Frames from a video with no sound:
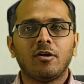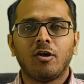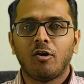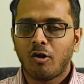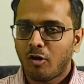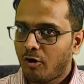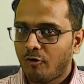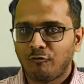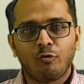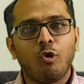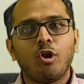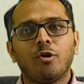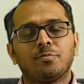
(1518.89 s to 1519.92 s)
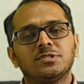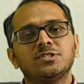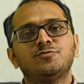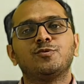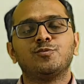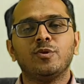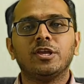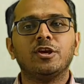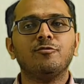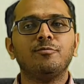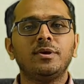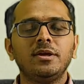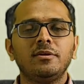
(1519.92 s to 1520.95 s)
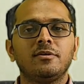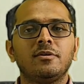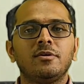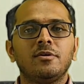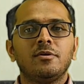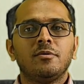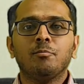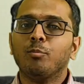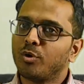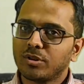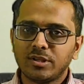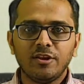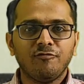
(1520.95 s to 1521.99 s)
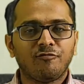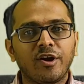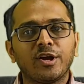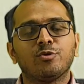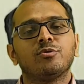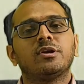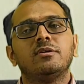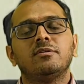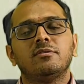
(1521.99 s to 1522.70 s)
of call options, which will give me more than 5 to